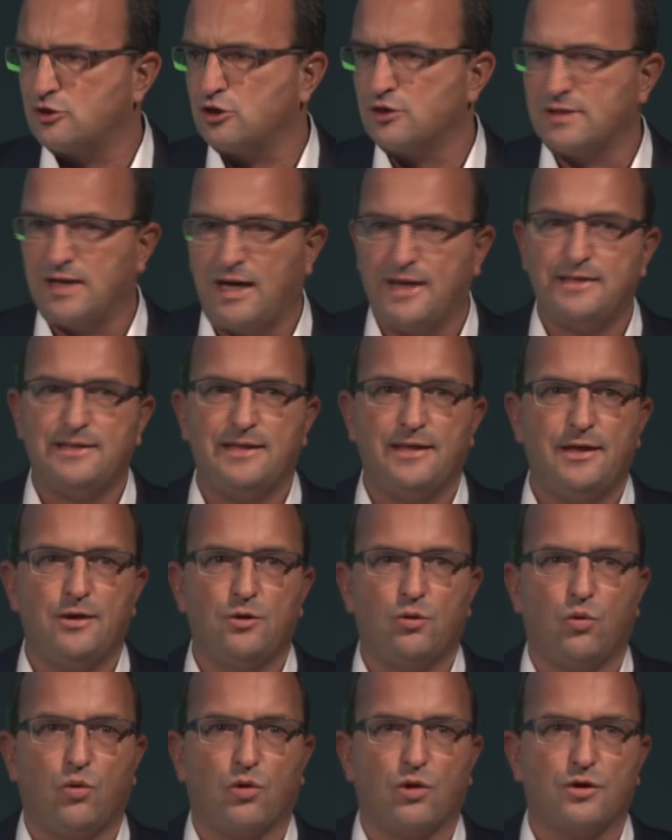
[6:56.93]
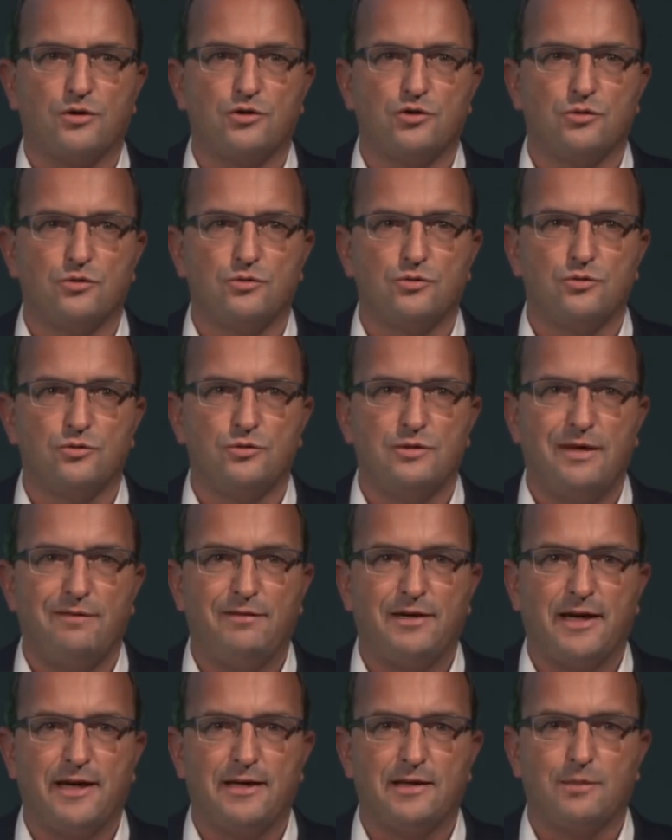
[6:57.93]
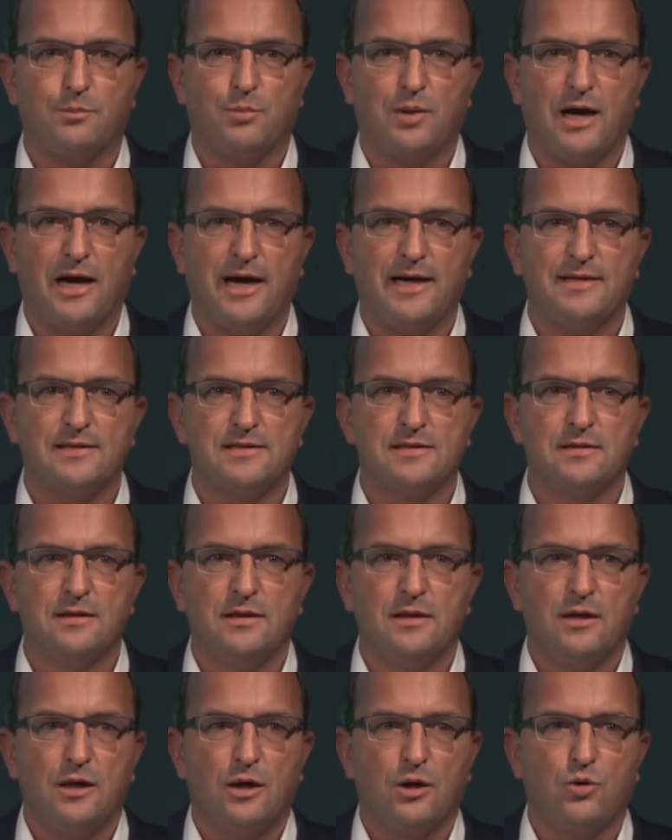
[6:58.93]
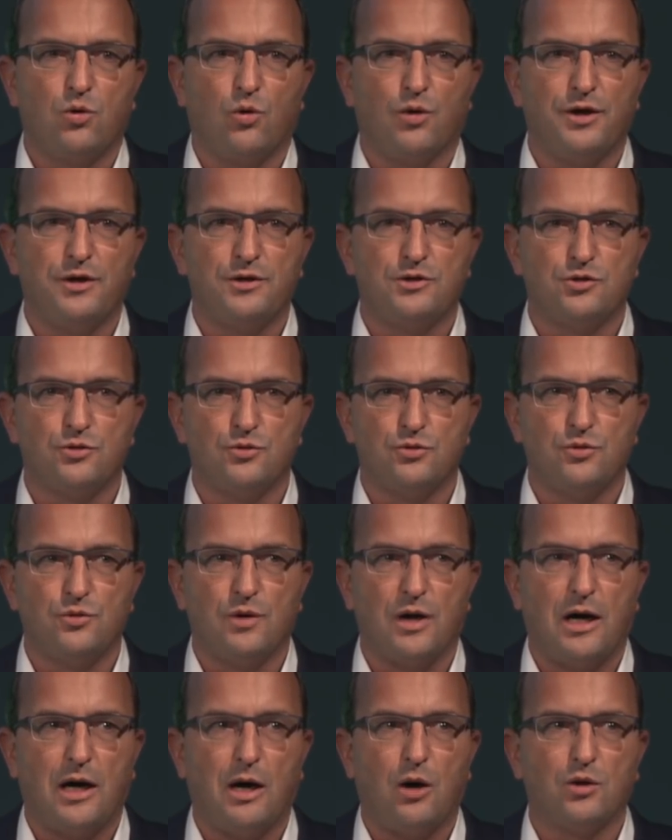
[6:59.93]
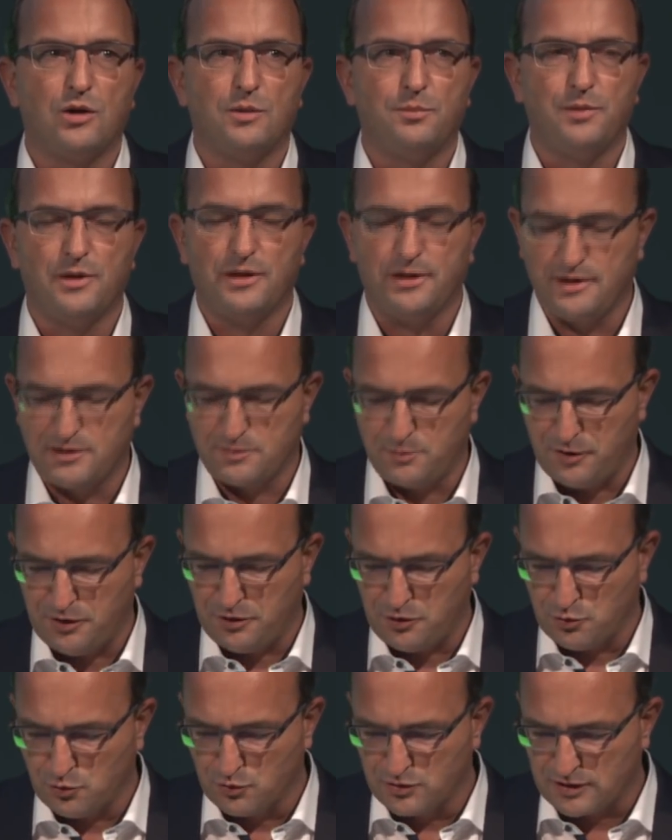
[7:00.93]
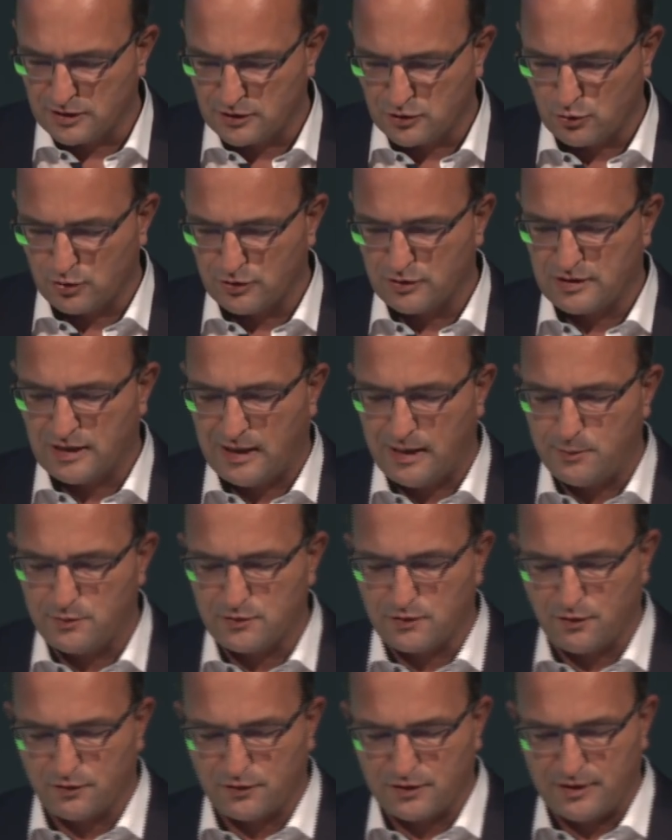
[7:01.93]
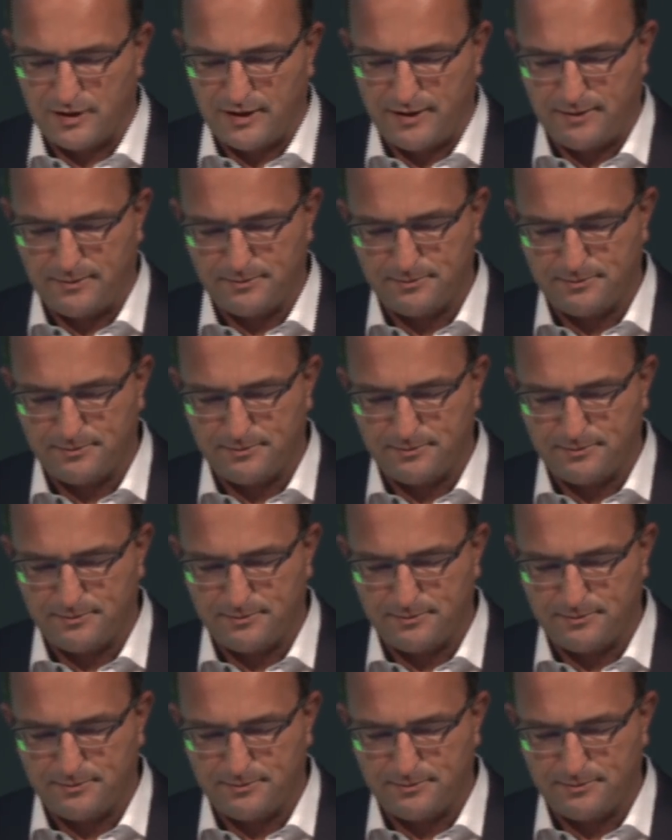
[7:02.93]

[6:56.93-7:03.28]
as lighting or to navigate the blinds according to how the building's being used at certain times of the day.